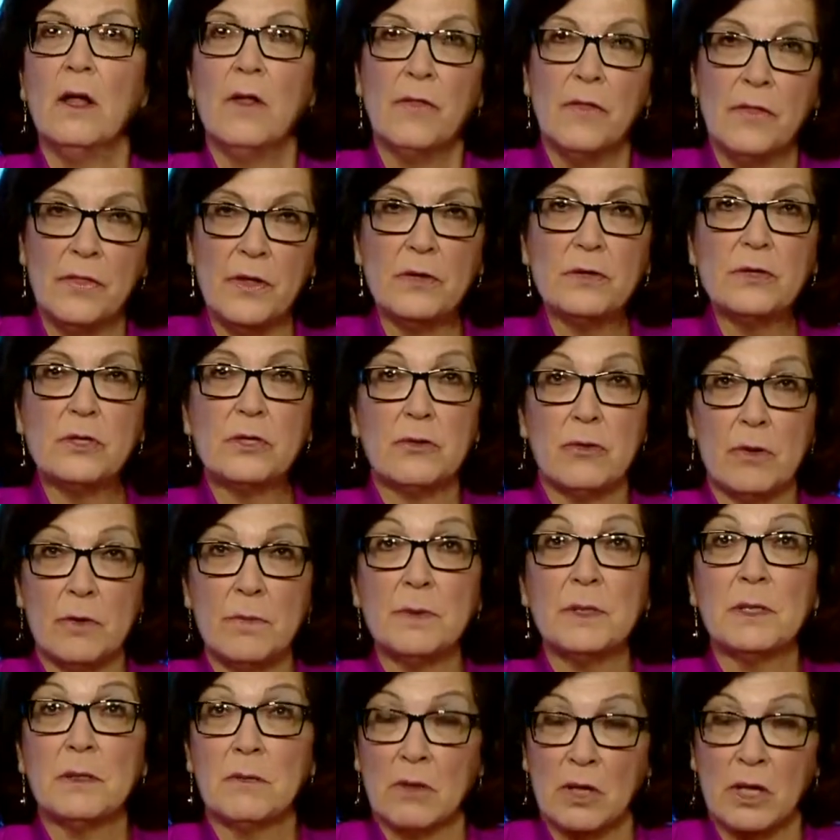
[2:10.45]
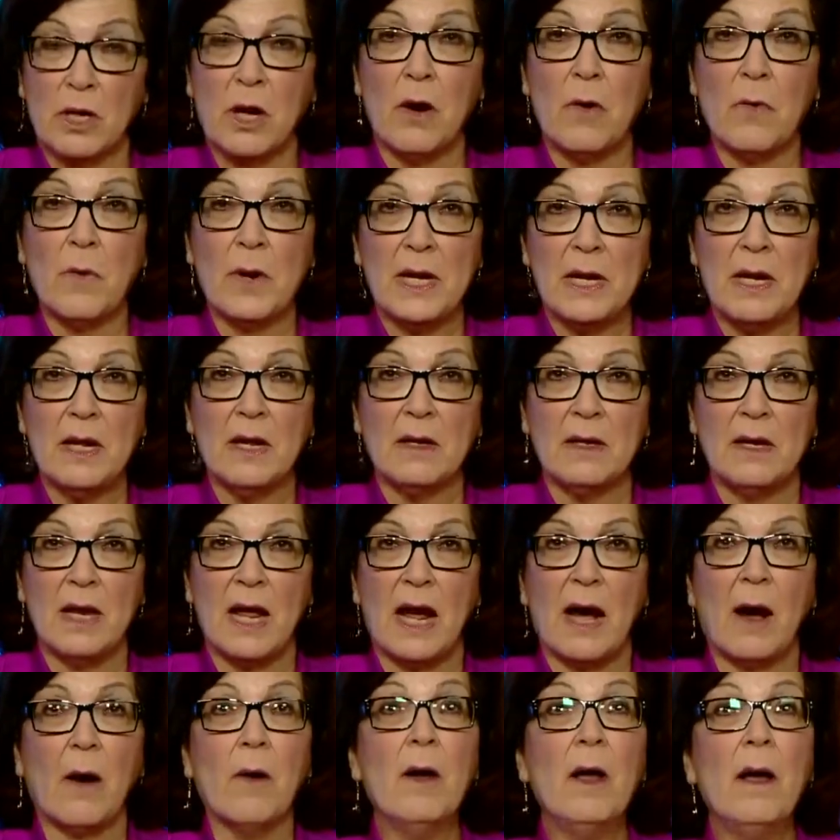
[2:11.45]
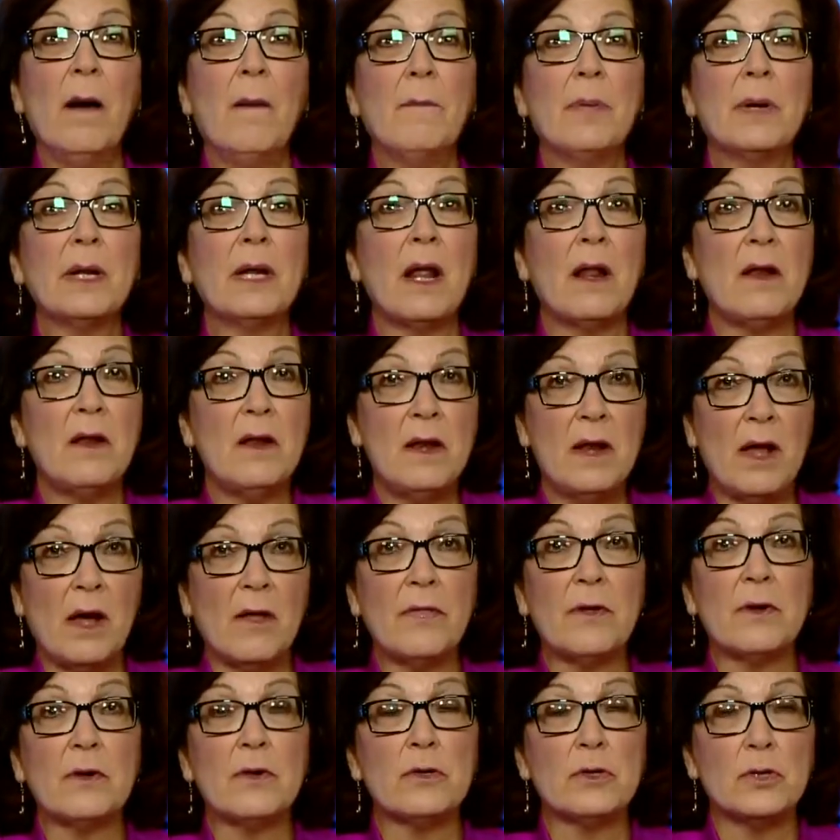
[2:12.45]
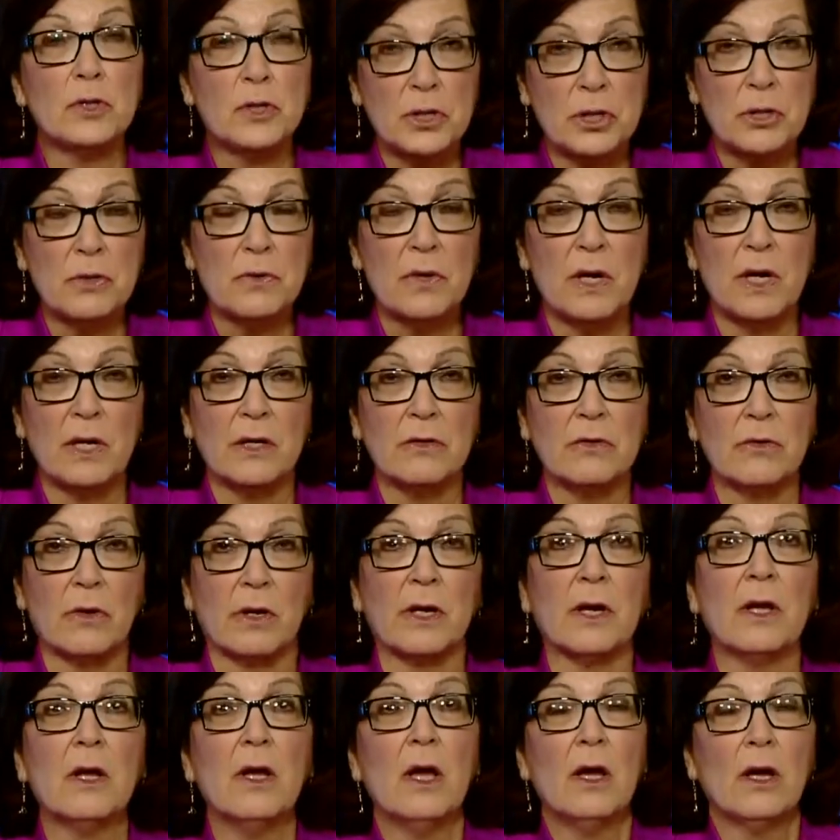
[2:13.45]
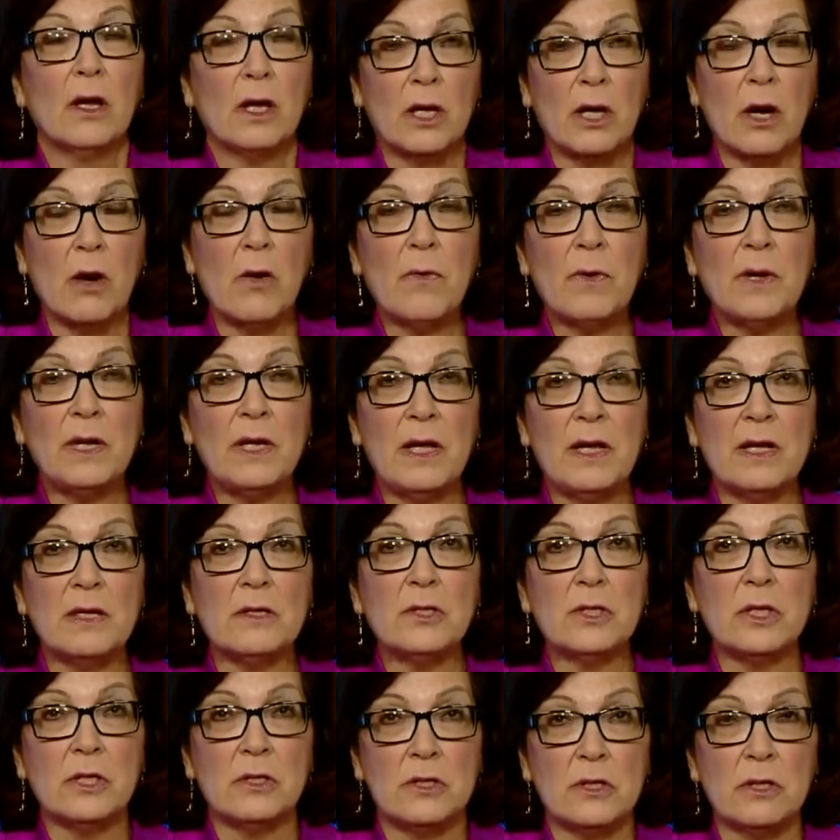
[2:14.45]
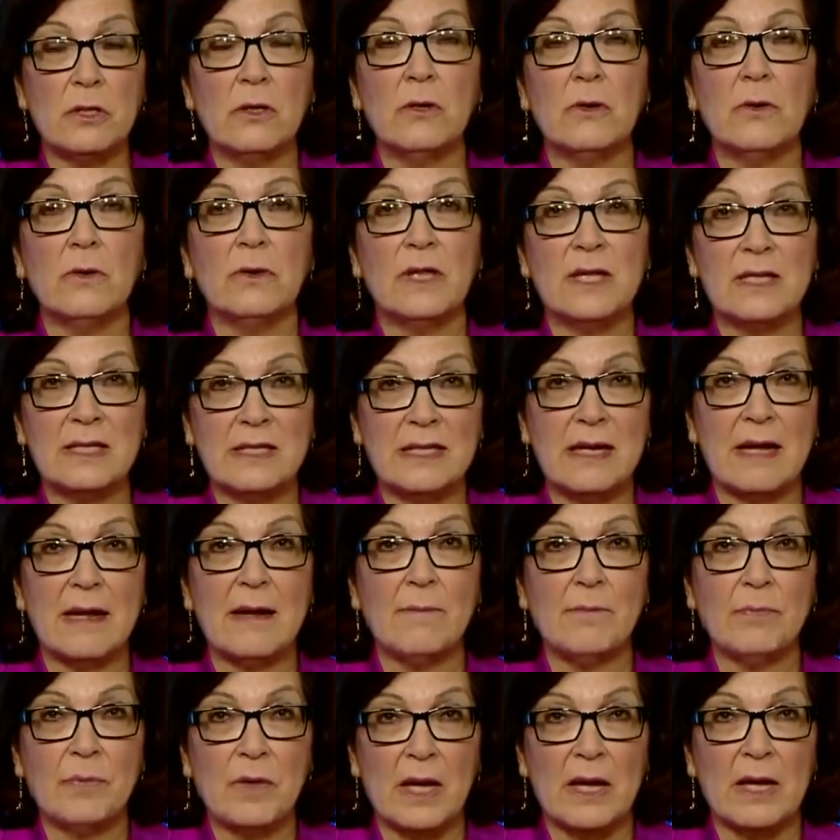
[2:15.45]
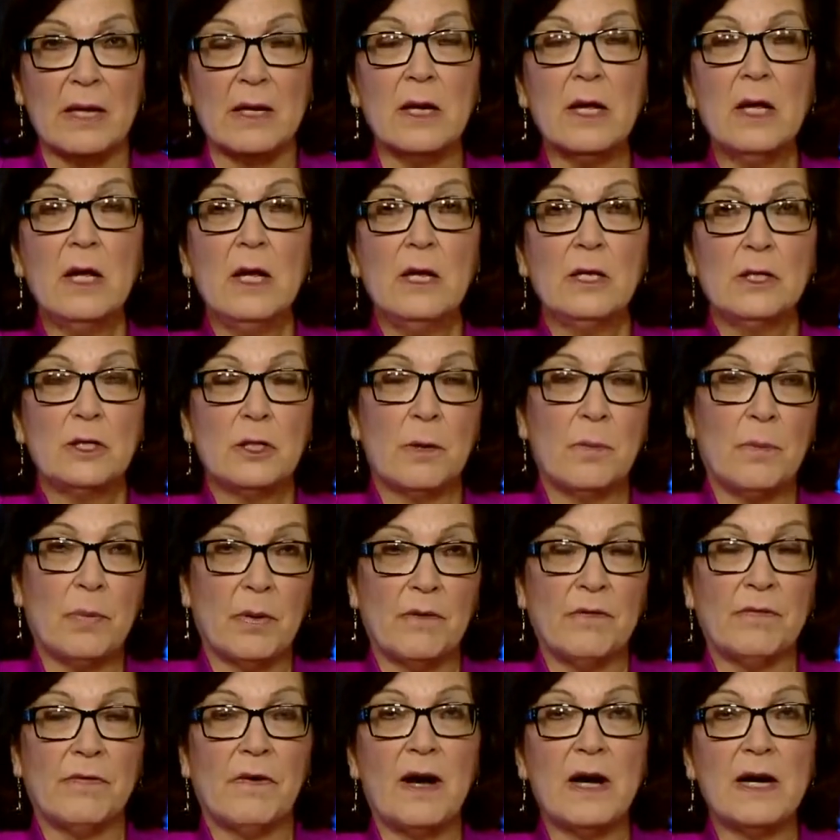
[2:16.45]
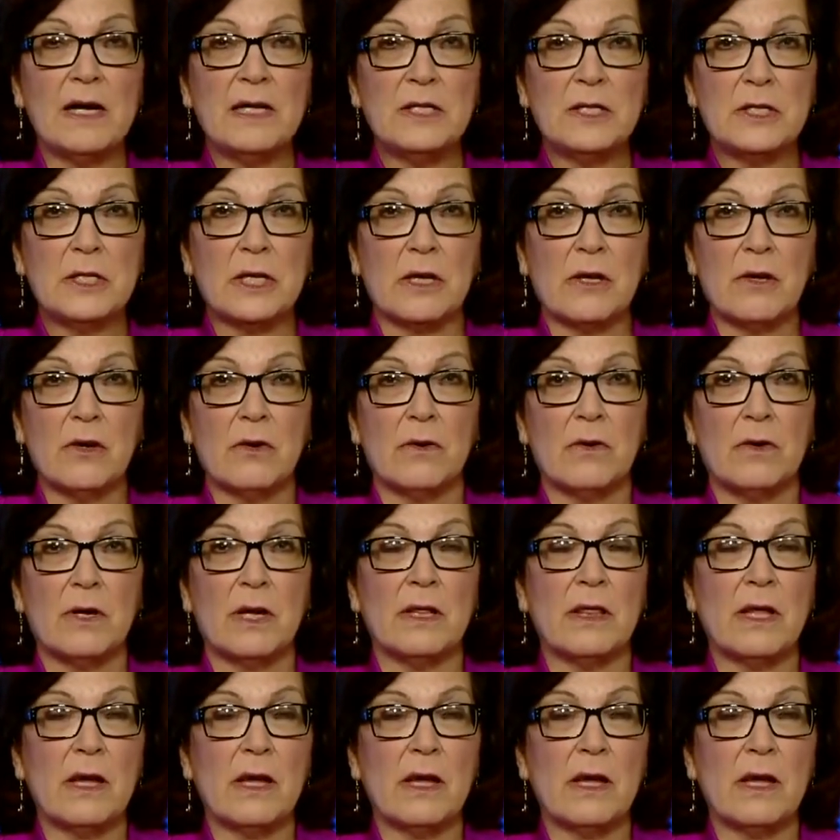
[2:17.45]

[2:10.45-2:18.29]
Those troops going in now, but another 200 going in to do the same thing, to provide security.